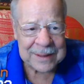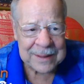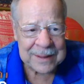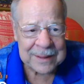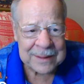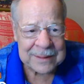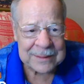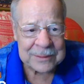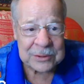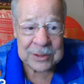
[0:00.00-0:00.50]

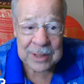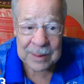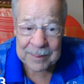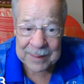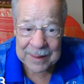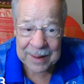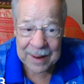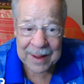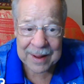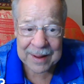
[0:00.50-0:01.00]
in
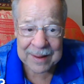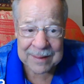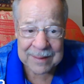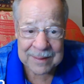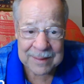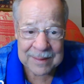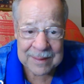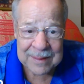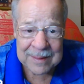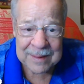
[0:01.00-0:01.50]
Gemini.
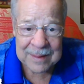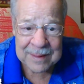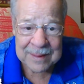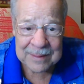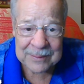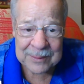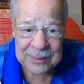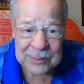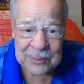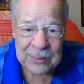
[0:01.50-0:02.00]

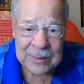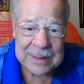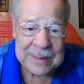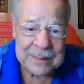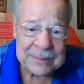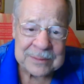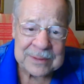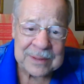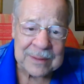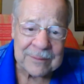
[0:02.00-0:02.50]
The
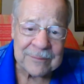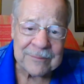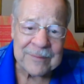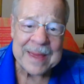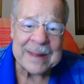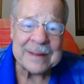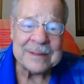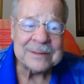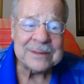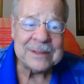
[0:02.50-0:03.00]
dreams and the
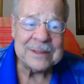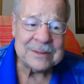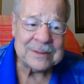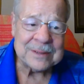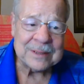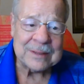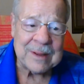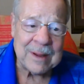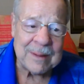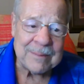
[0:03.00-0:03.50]
fantasies
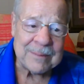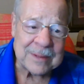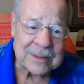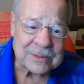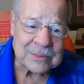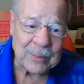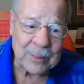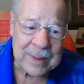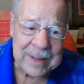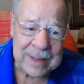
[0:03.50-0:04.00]
that come
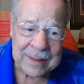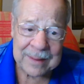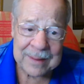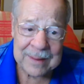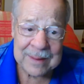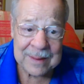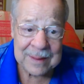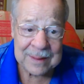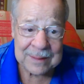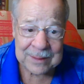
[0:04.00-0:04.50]
this week
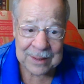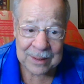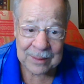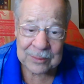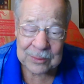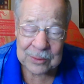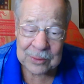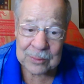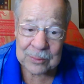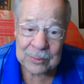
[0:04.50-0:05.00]

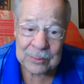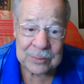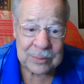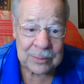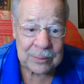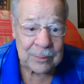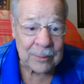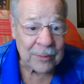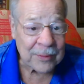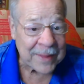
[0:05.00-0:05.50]
tell you
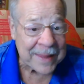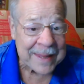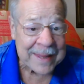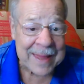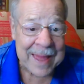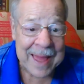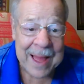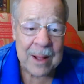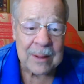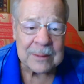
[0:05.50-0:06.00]
to
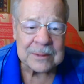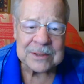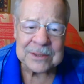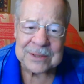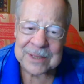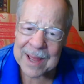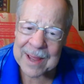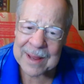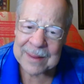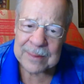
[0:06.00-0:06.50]
think
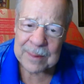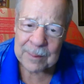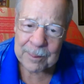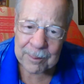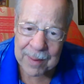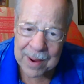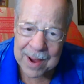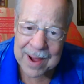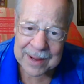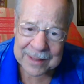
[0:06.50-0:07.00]
outside the
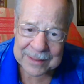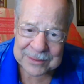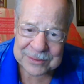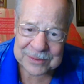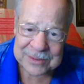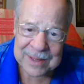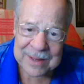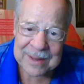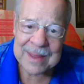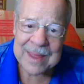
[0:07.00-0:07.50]

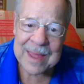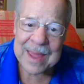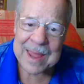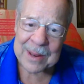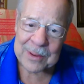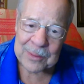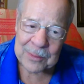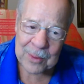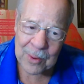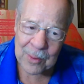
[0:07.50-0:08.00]
box
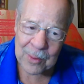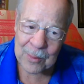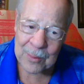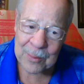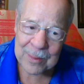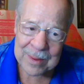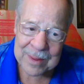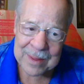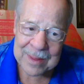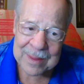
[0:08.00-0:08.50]
and
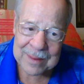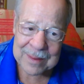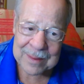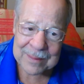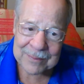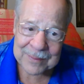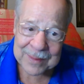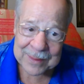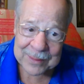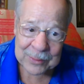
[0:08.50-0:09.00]
know
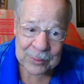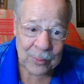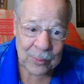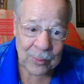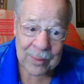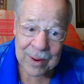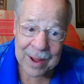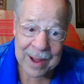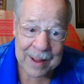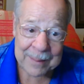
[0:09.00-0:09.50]
that
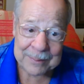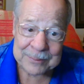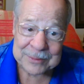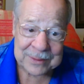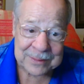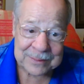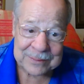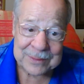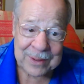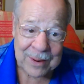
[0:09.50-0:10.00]
your
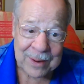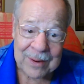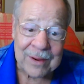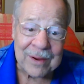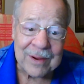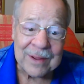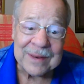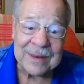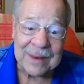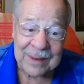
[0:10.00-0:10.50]
options are
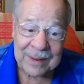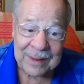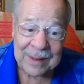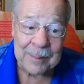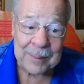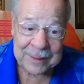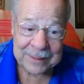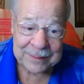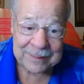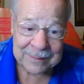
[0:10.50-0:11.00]

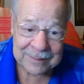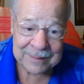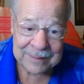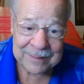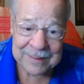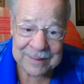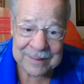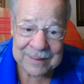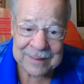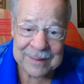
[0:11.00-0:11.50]
unlimited.
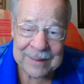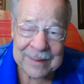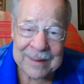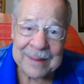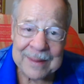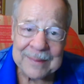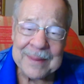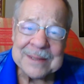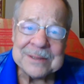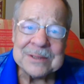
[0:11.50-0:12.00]

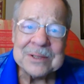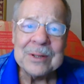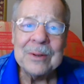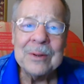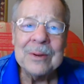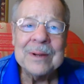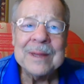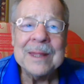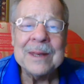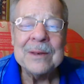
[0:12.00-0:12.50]
And that's a
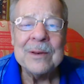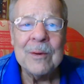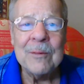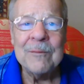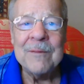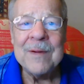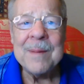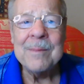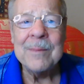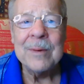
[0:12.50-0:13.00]
look at
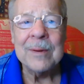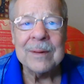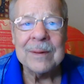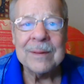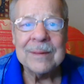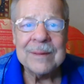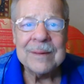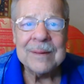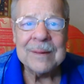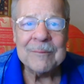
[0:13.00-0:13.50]
November
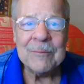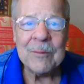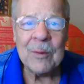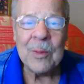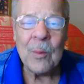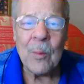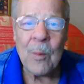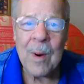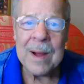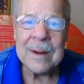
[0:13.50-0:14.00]
for
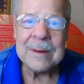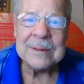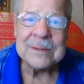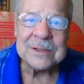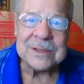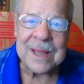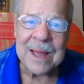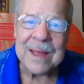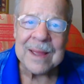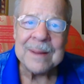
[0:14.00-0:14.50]
the water
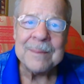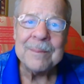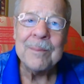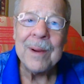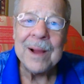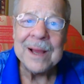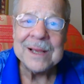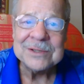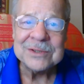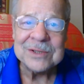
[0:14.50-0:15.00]
sign
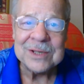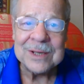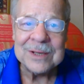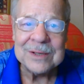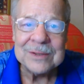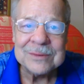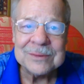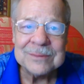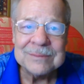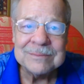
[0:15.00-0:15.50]

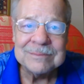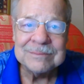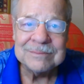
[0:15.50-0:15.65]
Pisces.